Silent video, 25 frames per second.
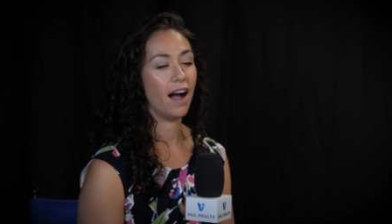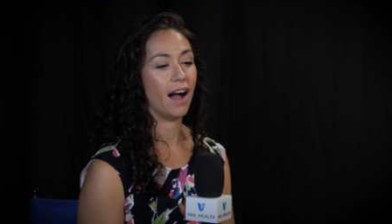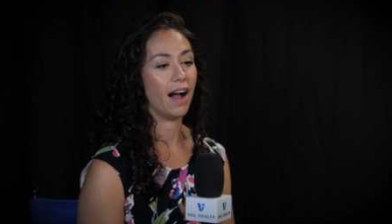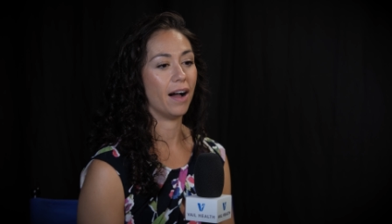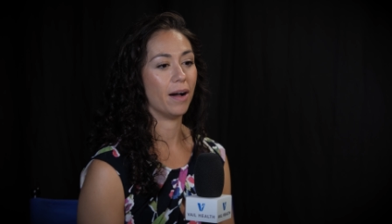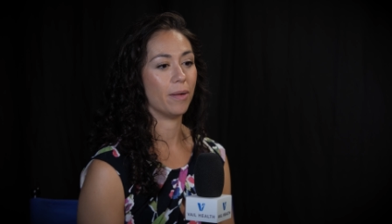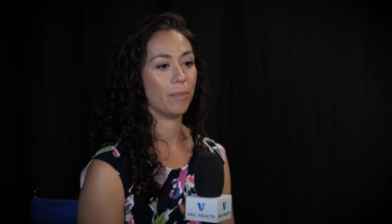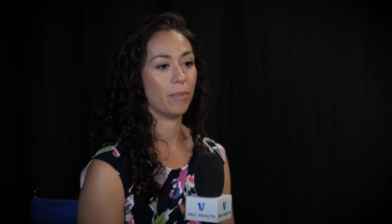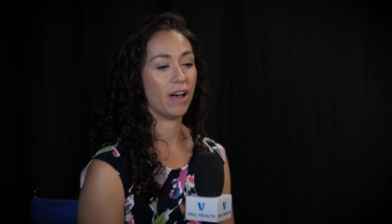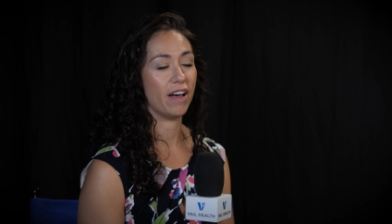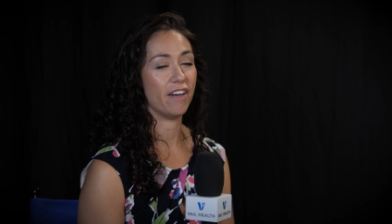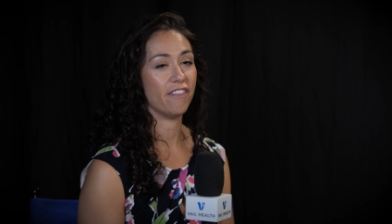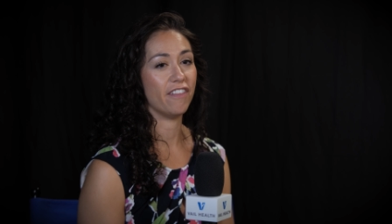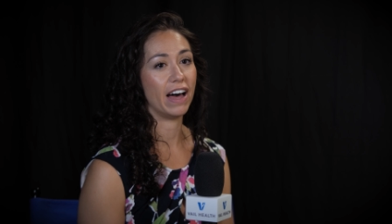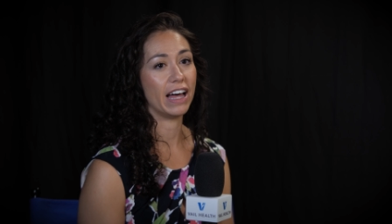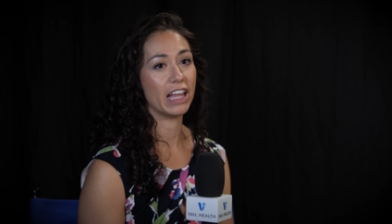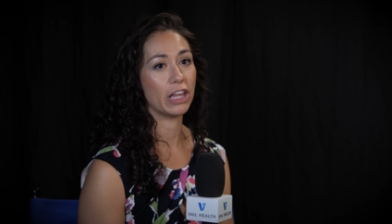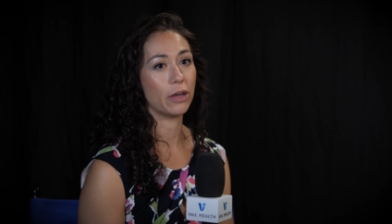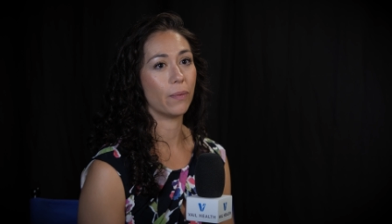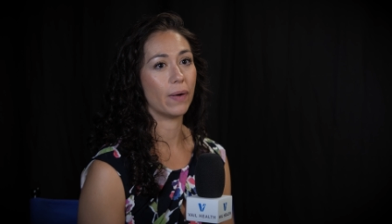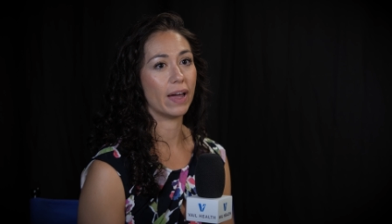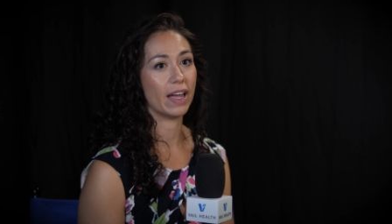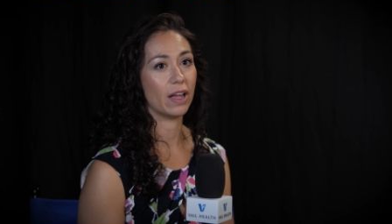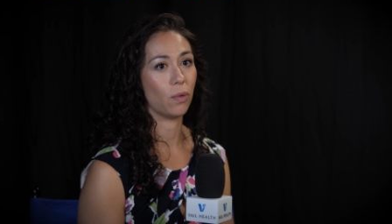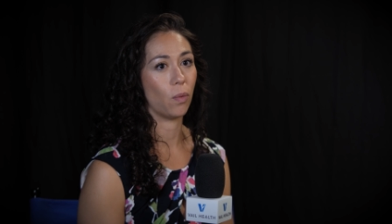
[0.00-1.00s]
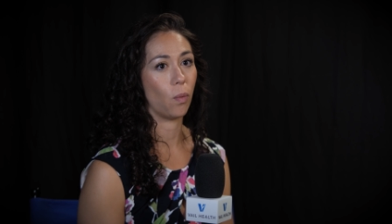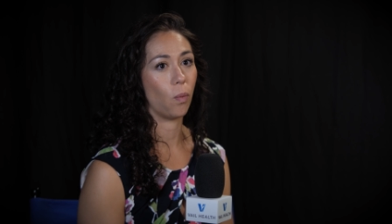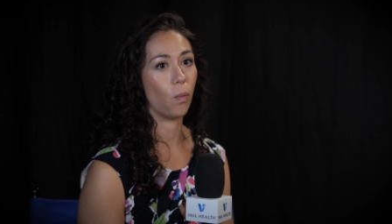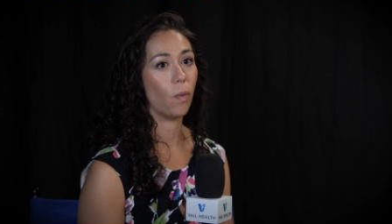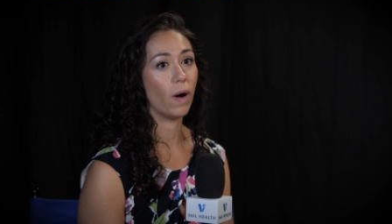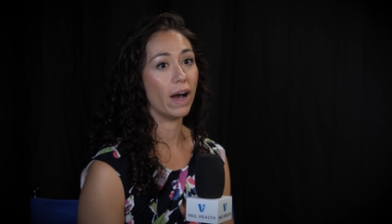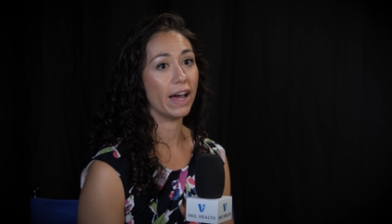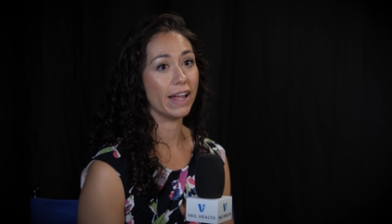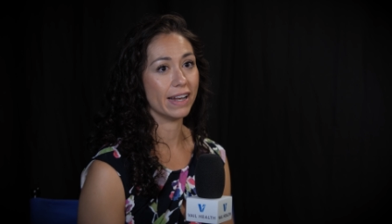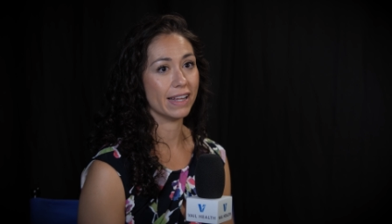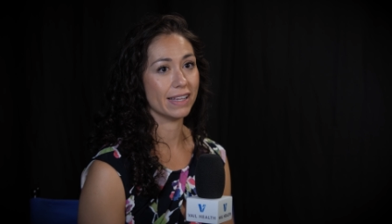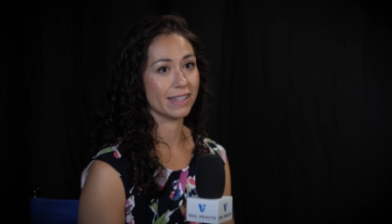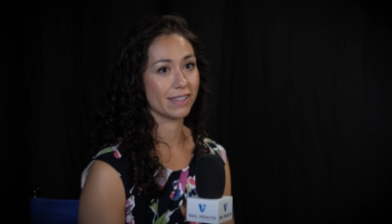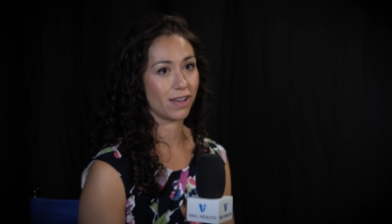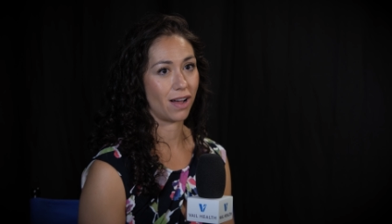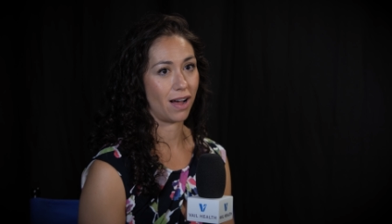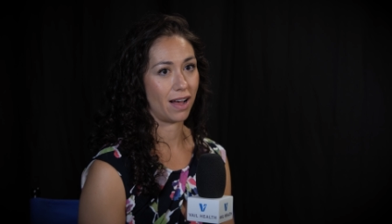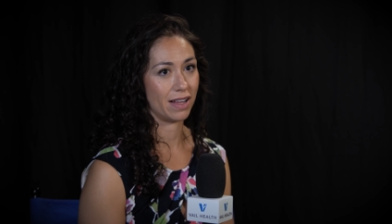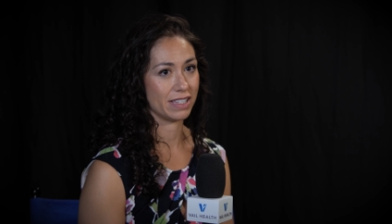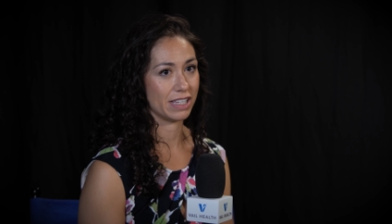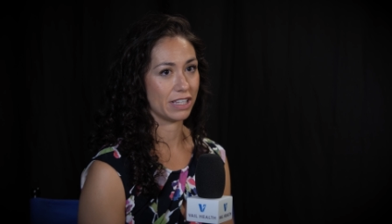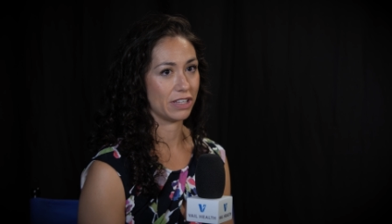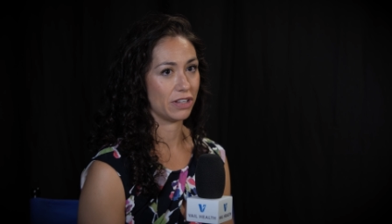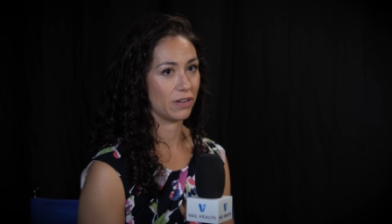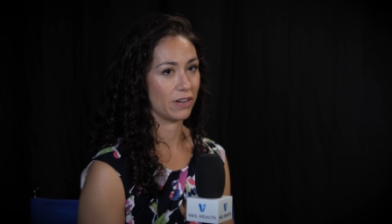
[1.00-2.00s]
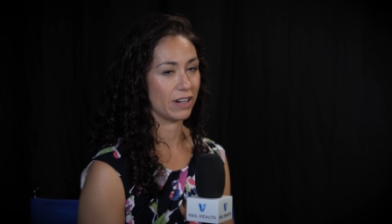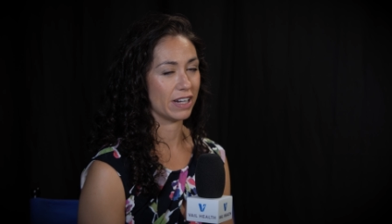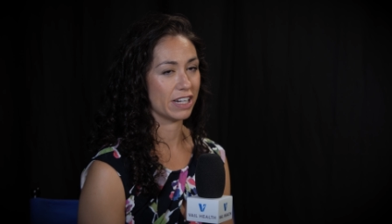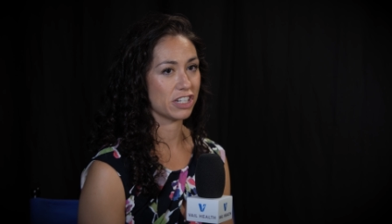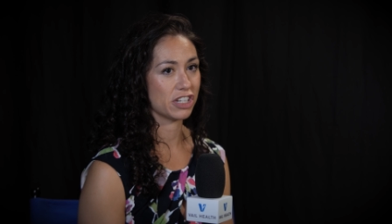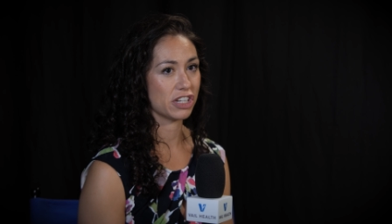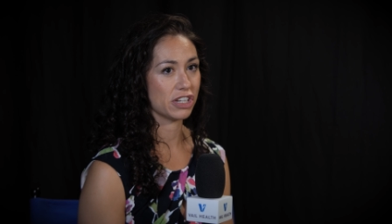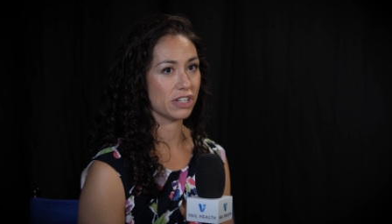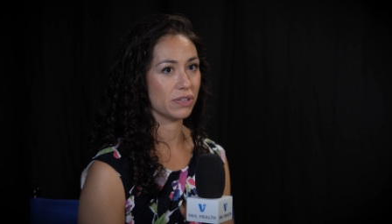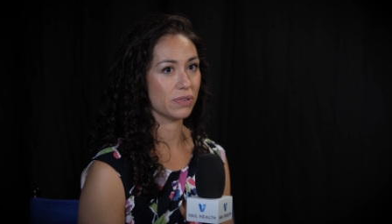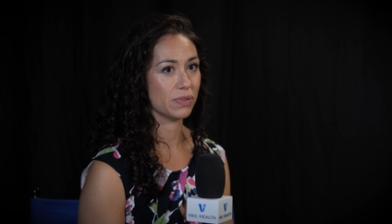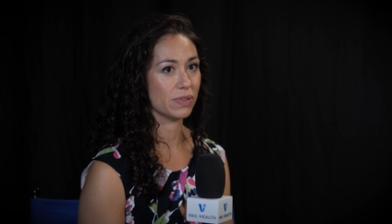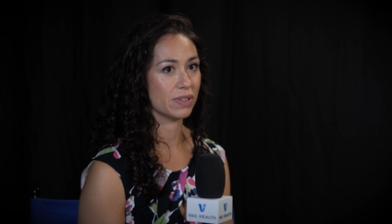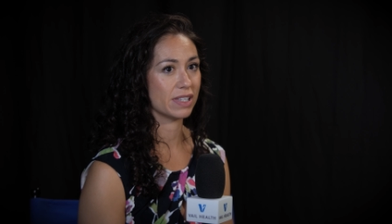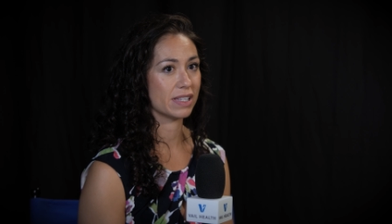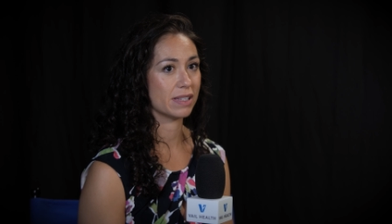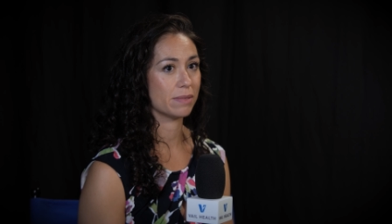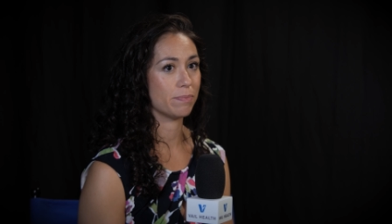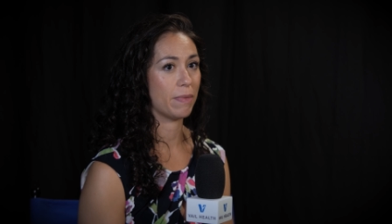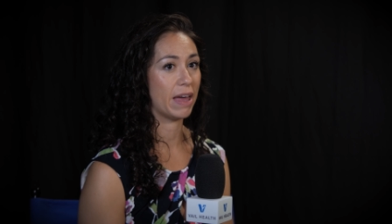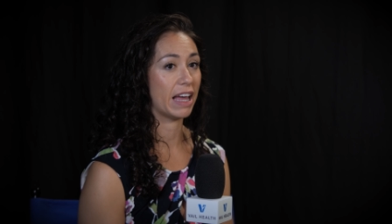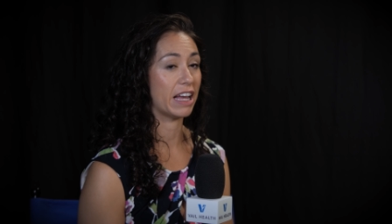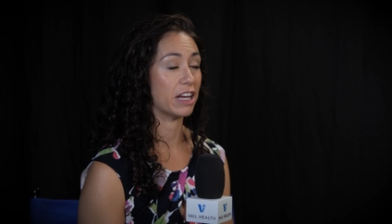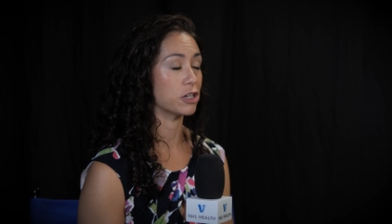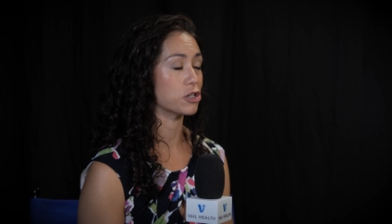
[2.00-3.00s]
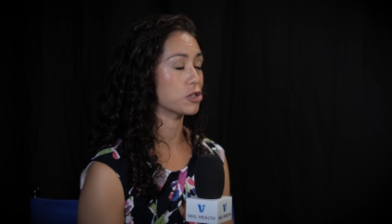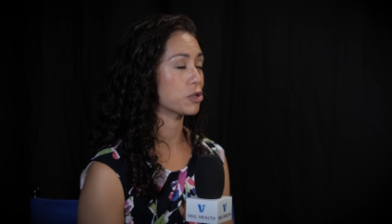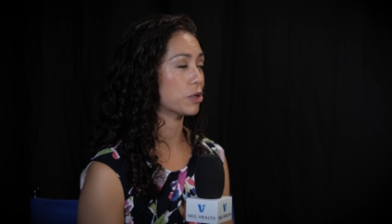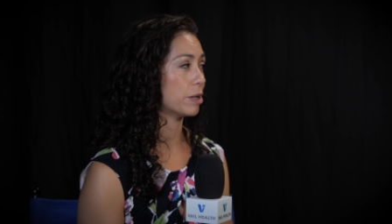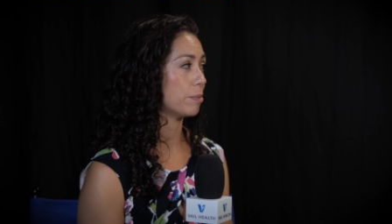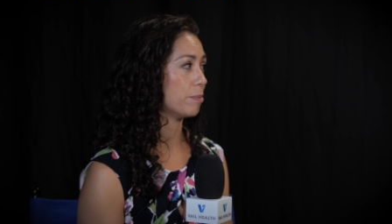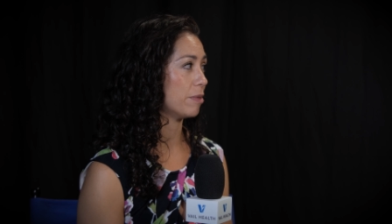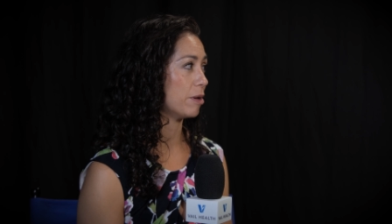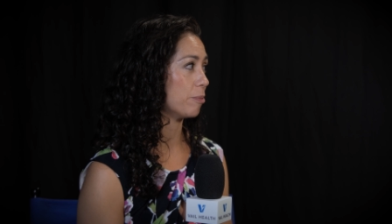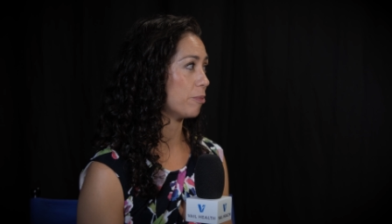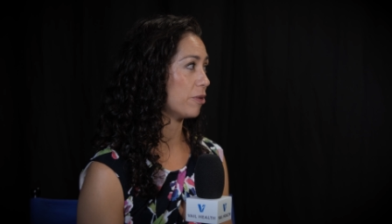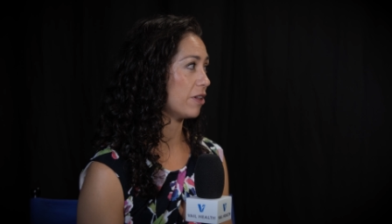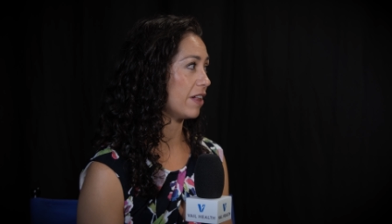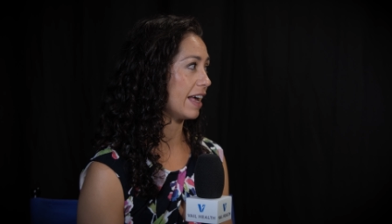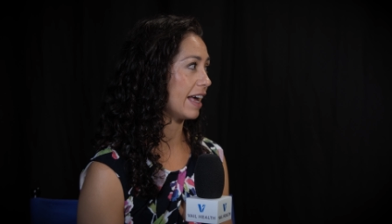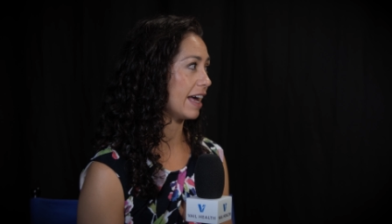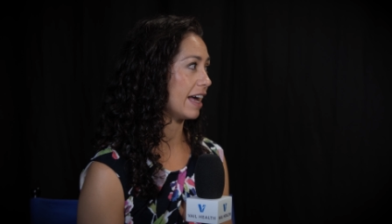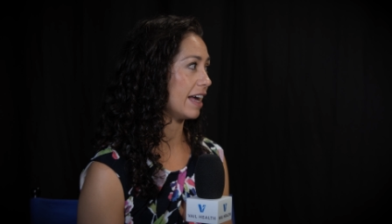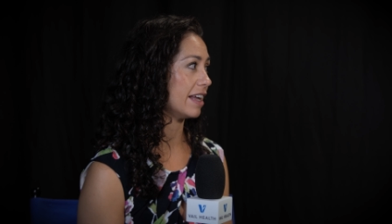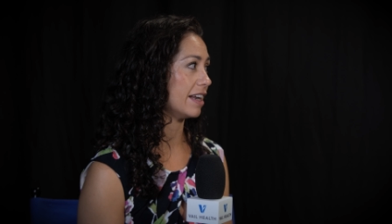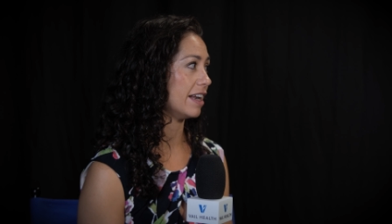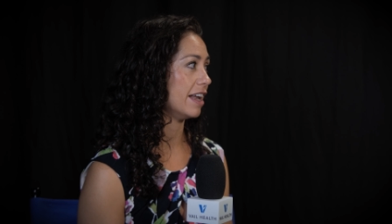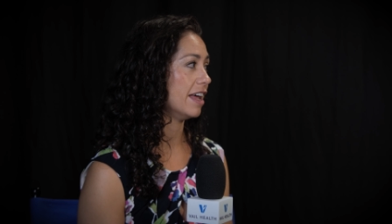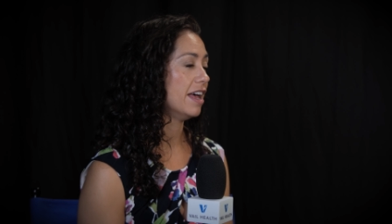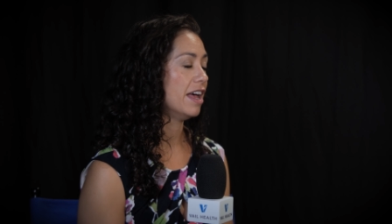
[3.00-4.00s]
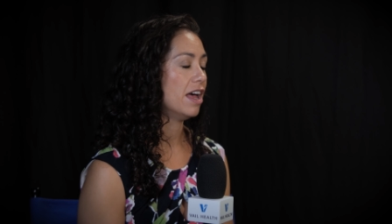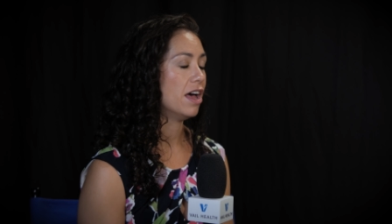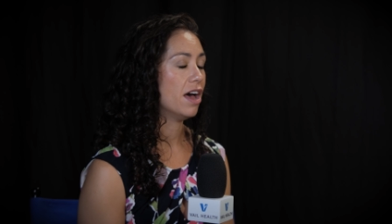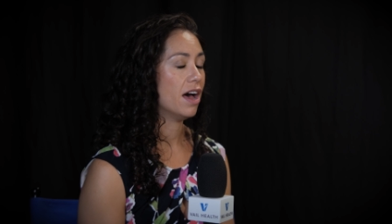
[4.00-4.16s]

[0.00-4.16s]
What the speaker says: evaluate what is causing your issues, make a treatment plan,